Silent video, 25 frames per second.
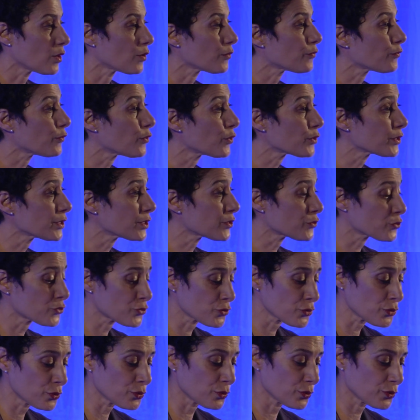For the
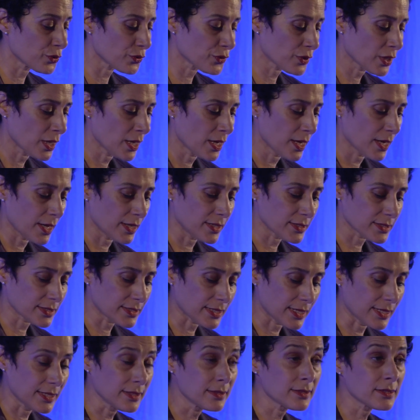truth is
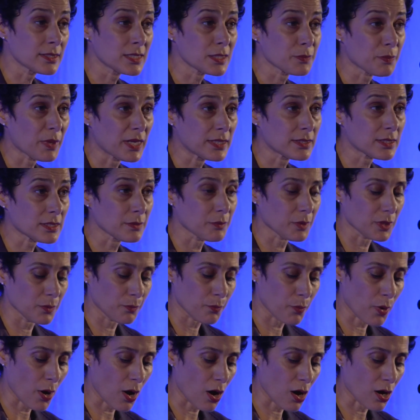the indispensable
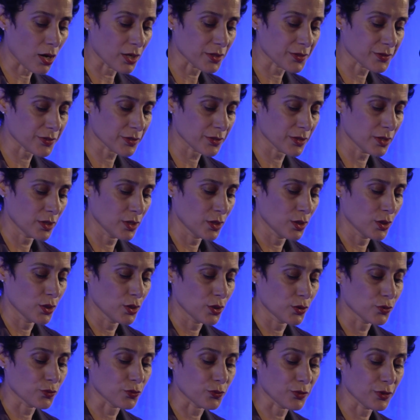path
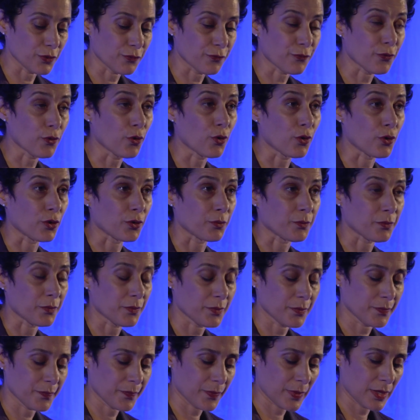to reform.
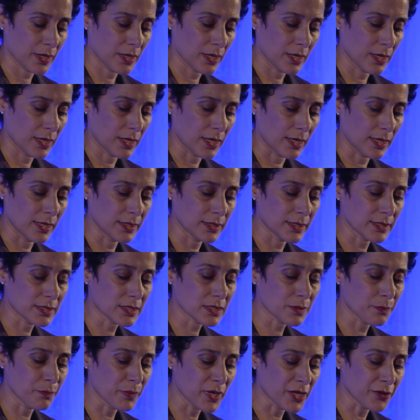In
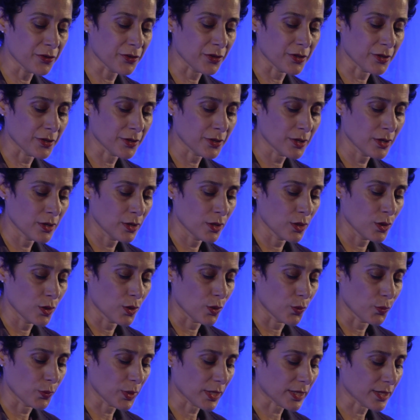its mirror,
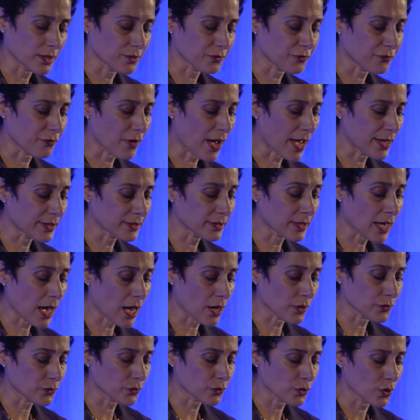we can find
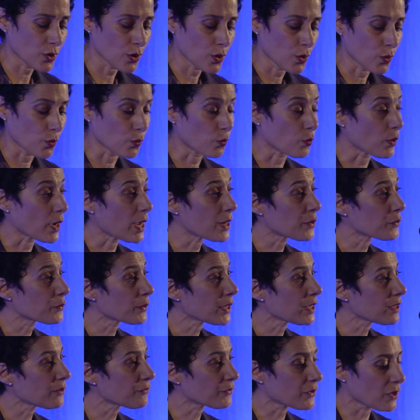out where
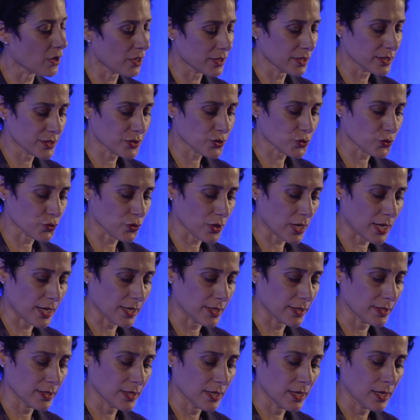we have gone
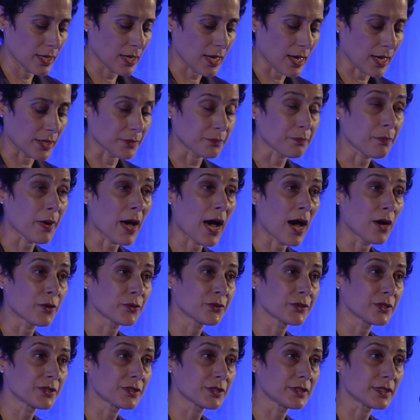astray and
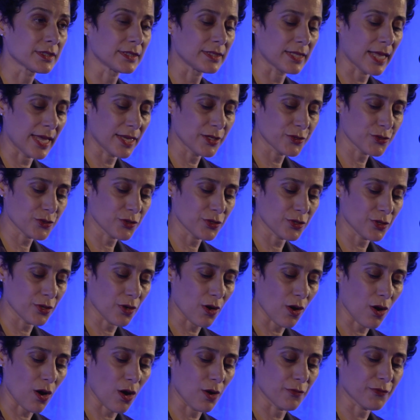ponder the nature
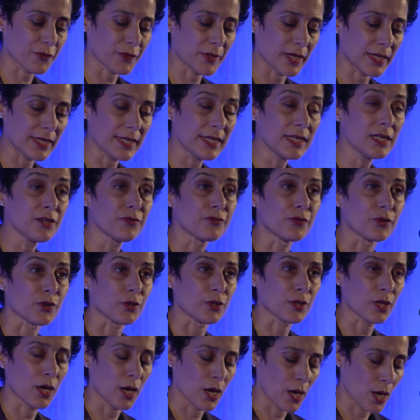of the
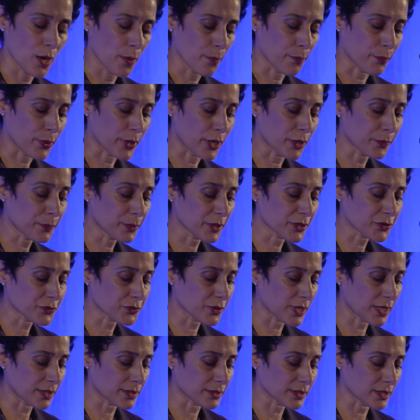evil
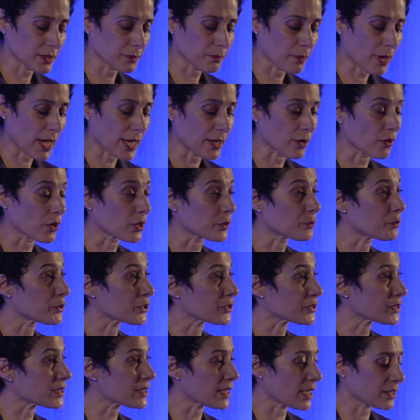perpetrated by our
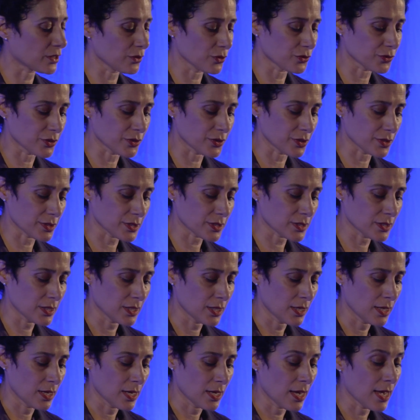persecutors,
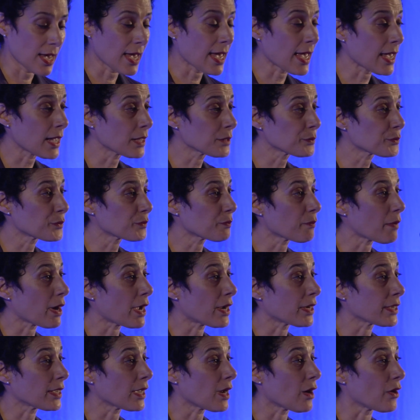helped
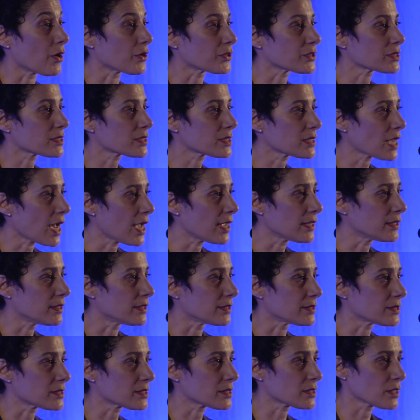by our
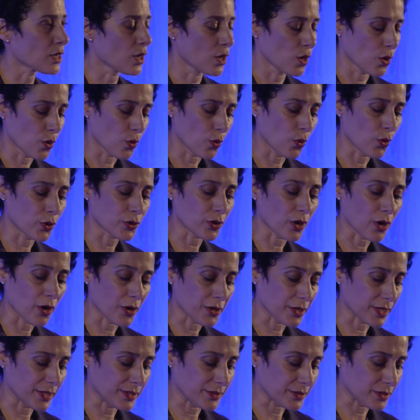silence or
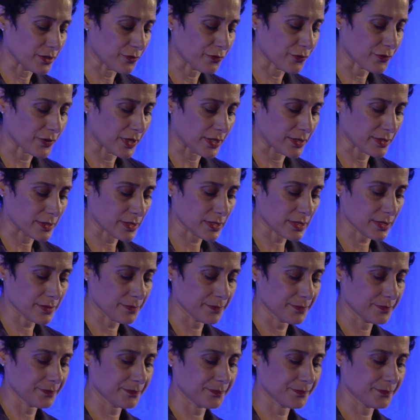our indifference.